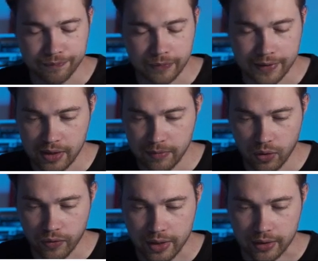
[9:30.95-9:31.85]
And same thing
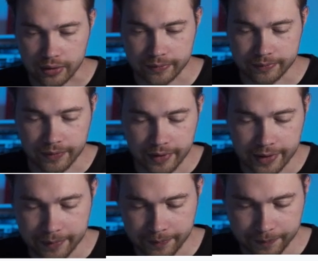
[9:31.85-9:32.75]
over here,
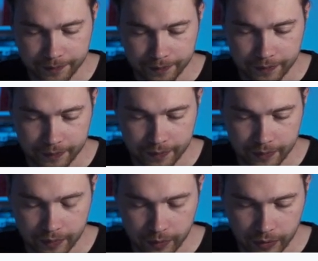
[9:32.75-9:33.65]
right?
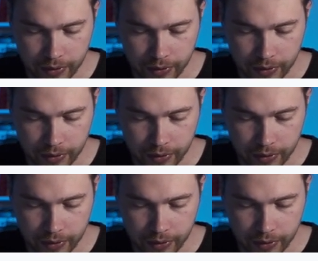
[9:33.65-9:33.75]
We're